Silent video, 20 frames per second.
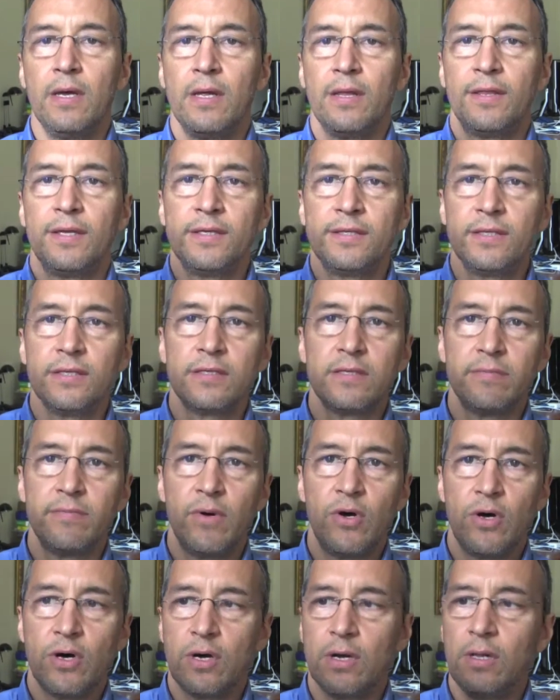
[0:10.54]
This is a
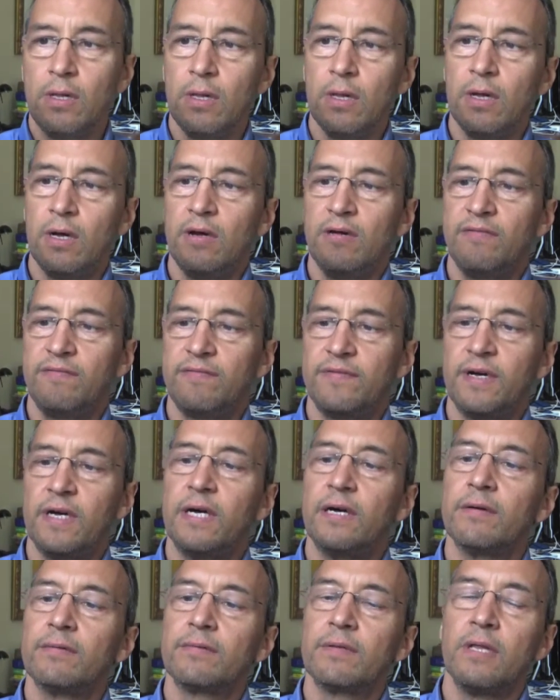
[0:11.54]
model of
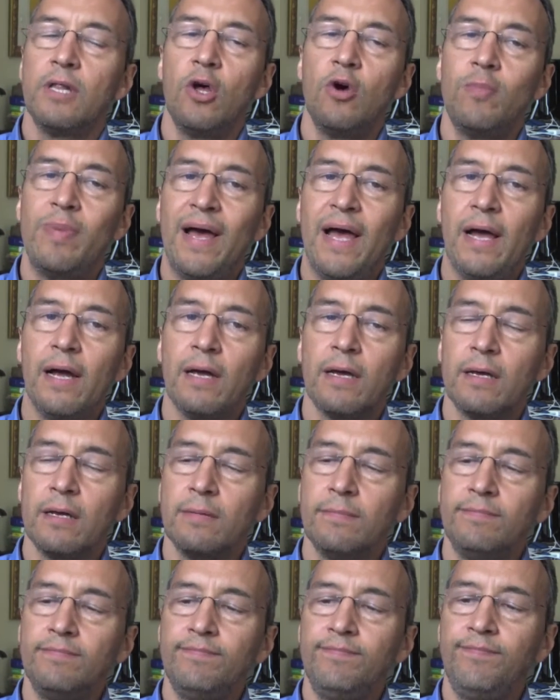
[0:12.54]
the low back.
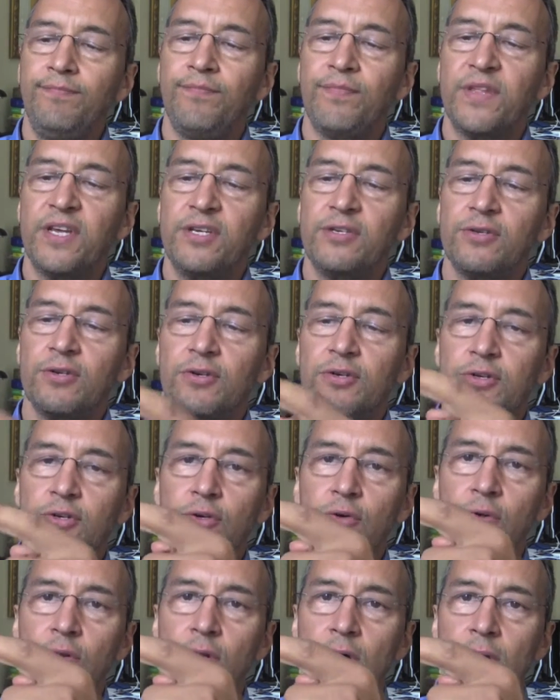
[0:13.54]
These are
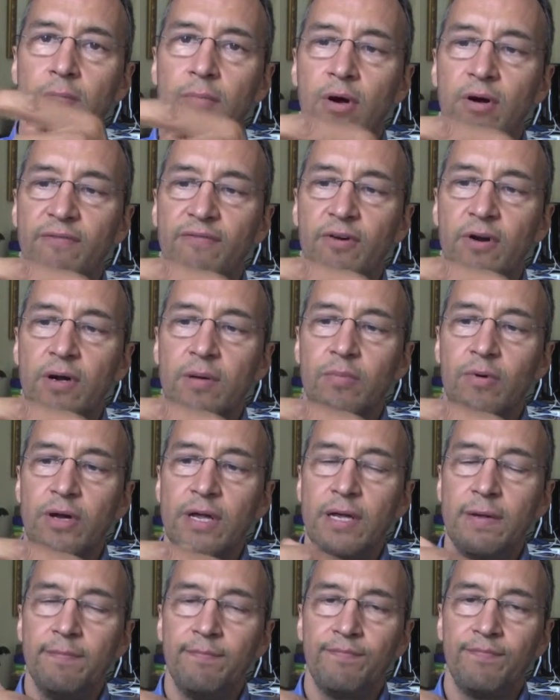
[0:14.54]
two lumbar
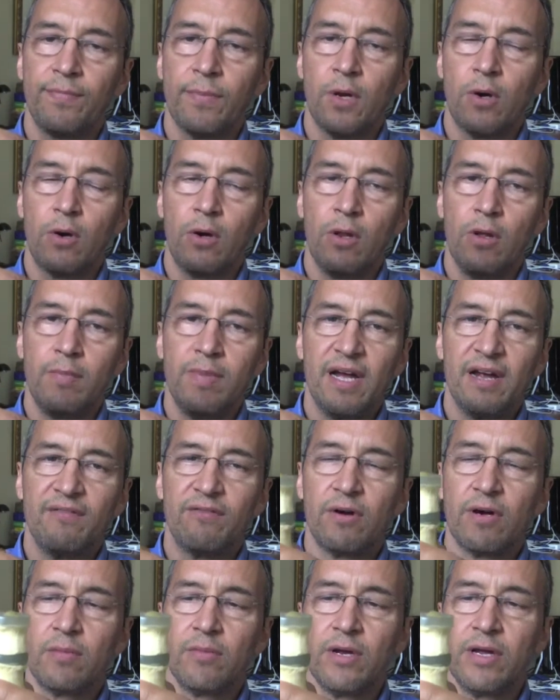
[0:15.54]
vertebrae, or low back
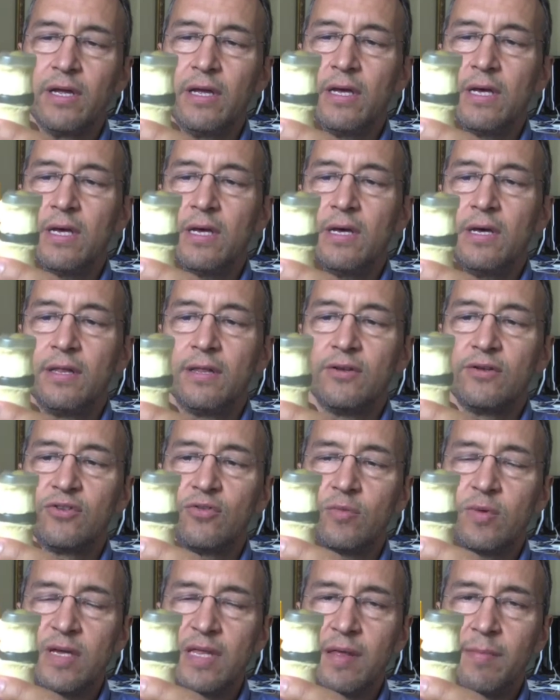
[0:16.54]
vertebrae. This would
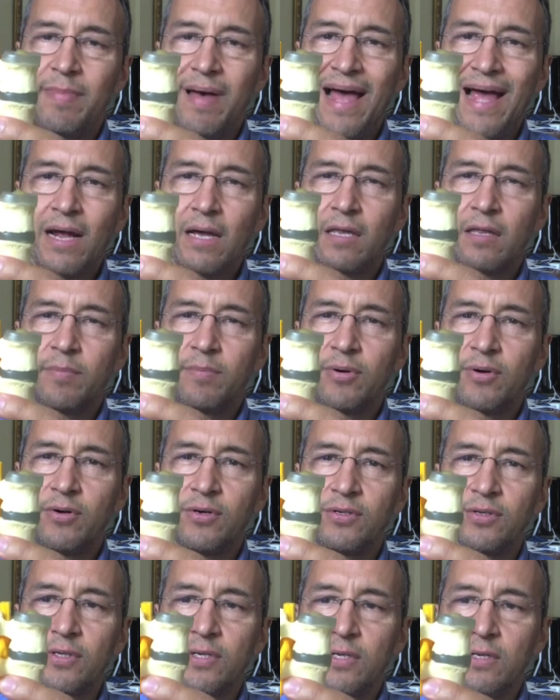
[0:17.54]
be the back of the
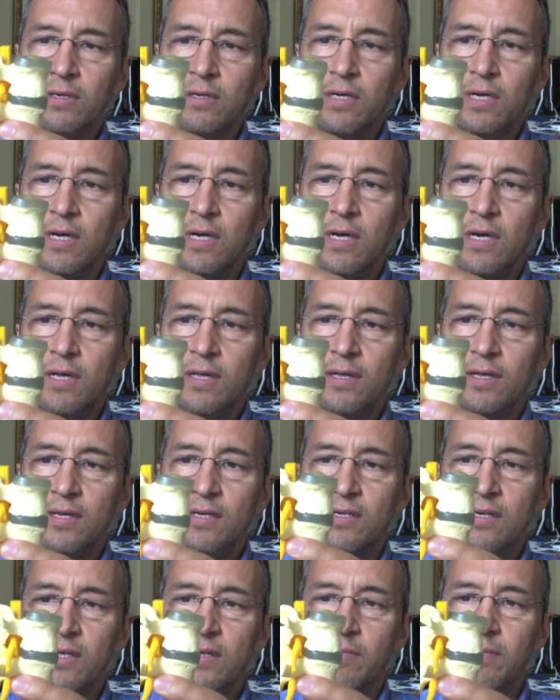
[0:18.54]
person.
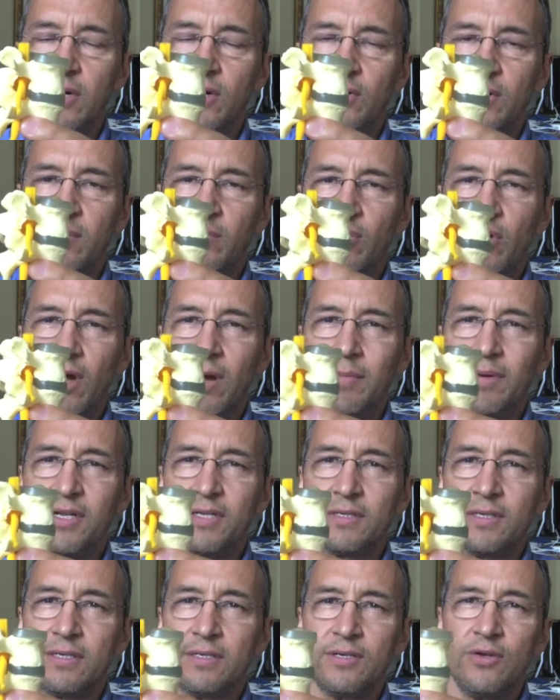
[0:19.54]
These are the bony
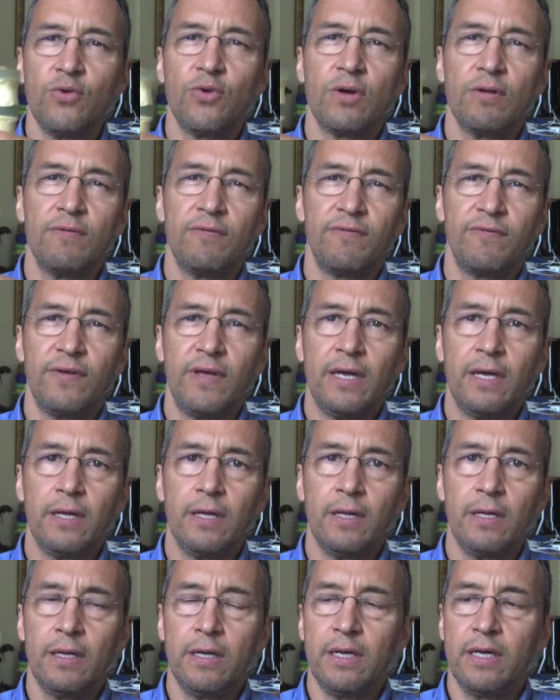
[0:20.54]
prominences you can
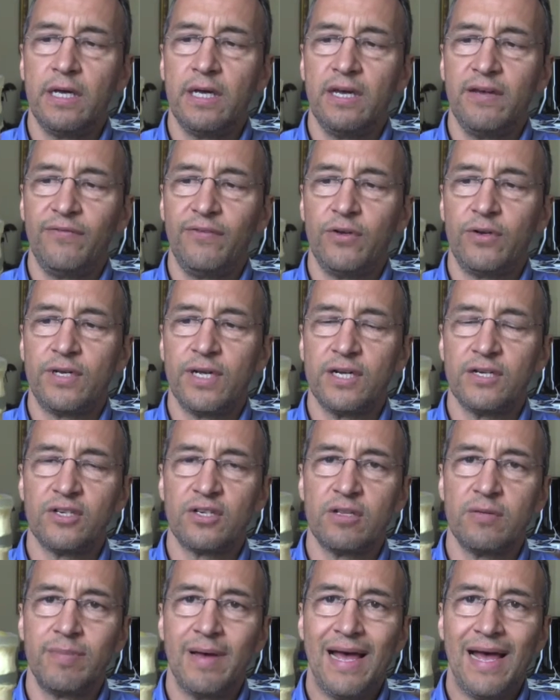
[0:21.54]
feel if you touch
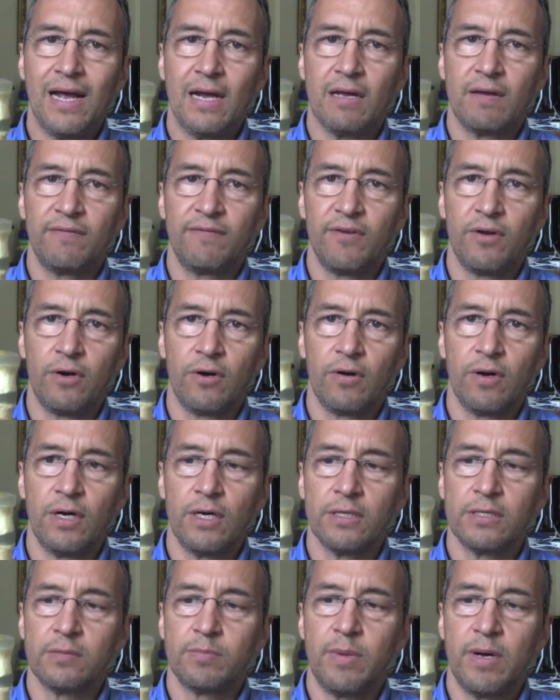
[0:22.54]
the back of your
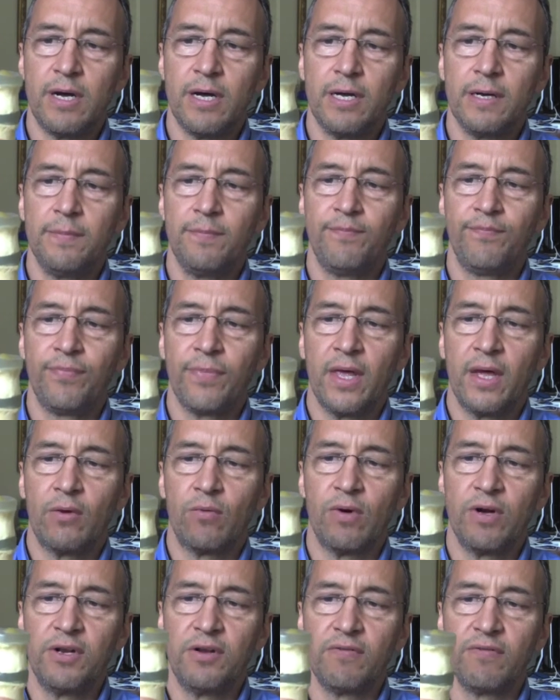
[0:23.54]
spine and
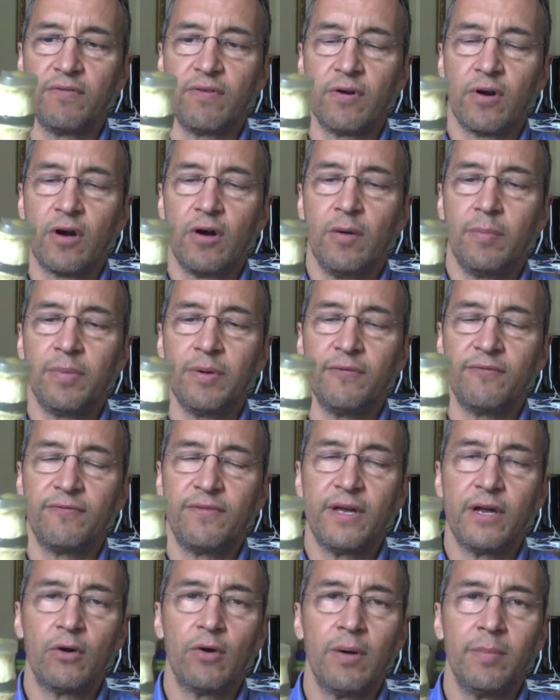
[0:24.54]
run your
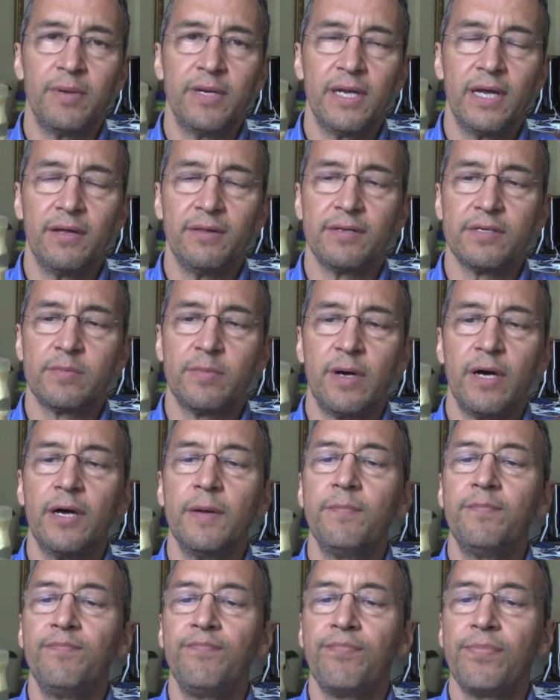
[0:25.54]
finger up and down the
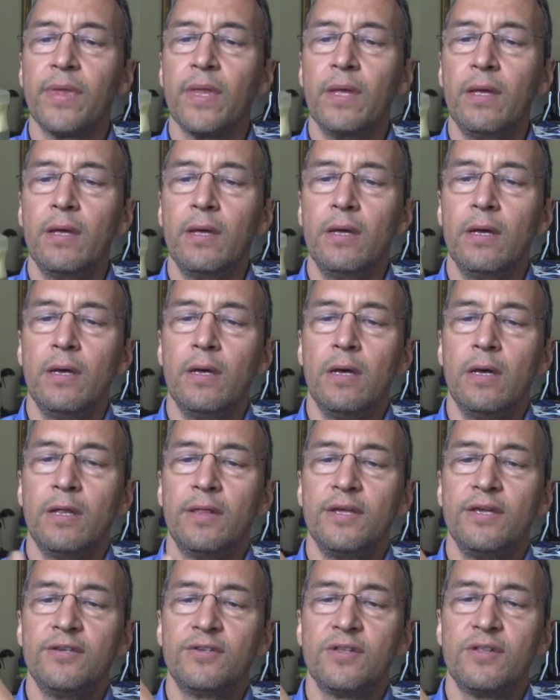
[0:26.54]
spine.
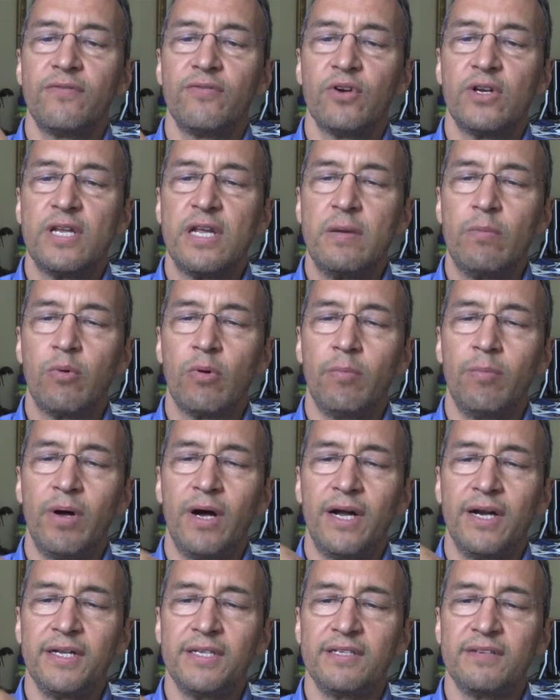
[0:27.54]
These are the vertebral
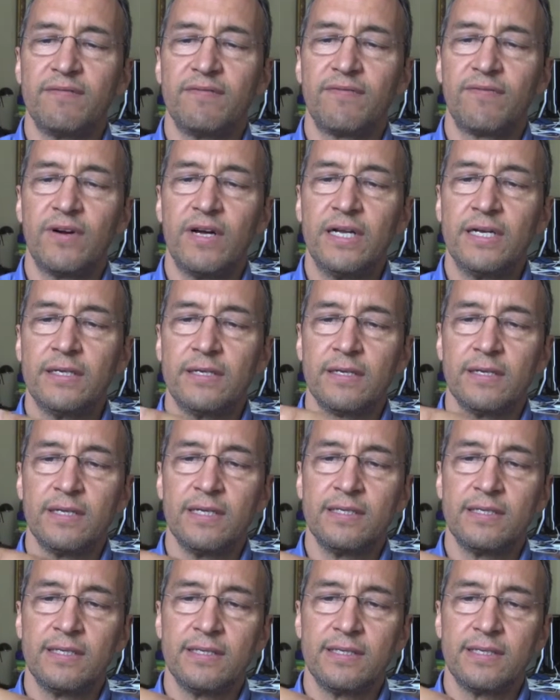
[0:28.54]
bodies in front.
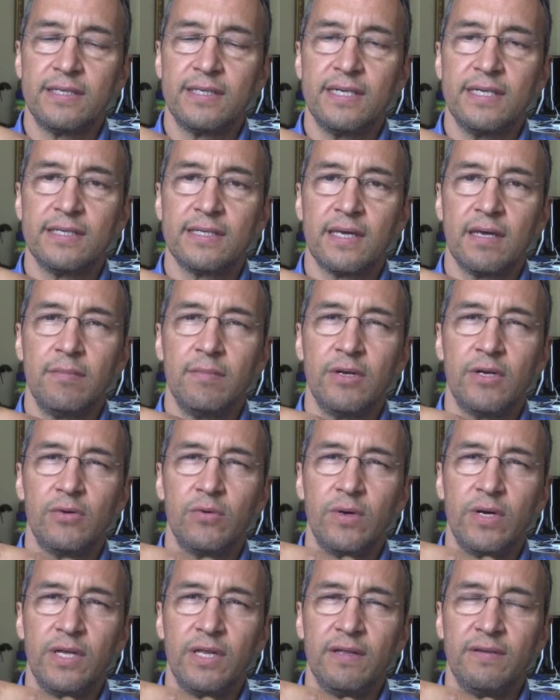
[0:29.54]
This is a disc in
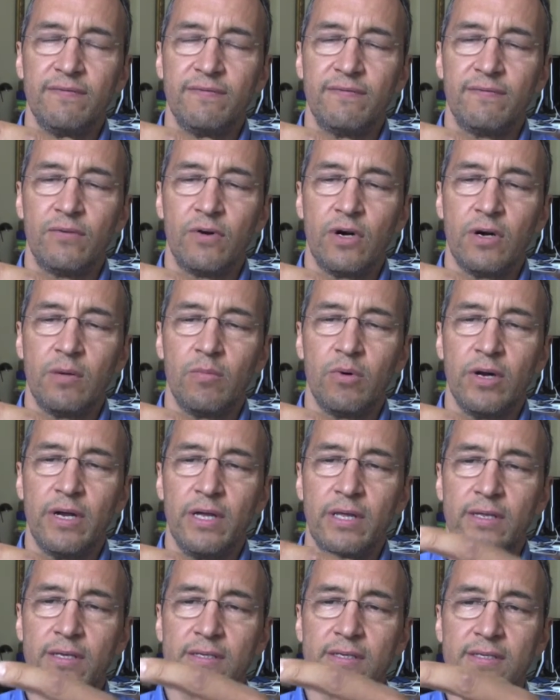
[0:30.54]
between the vertebrae.
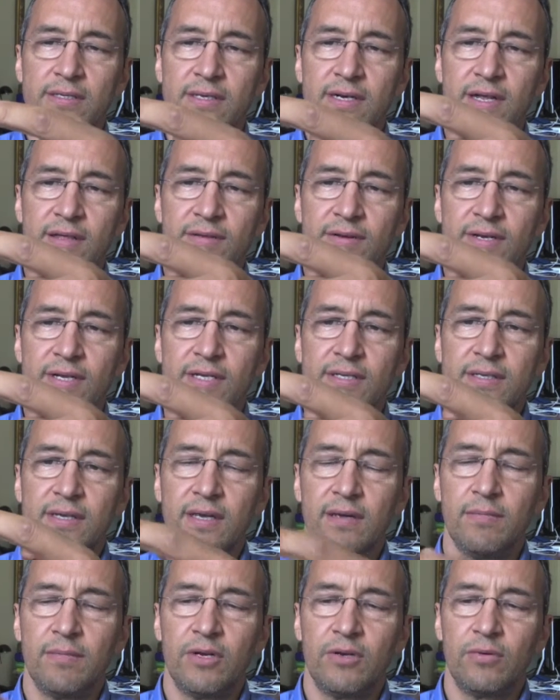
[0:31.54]
This is another disc
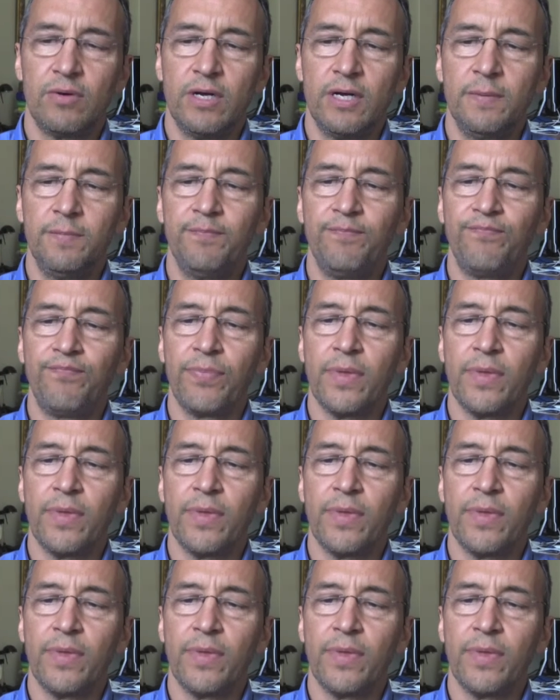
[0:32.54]
in between.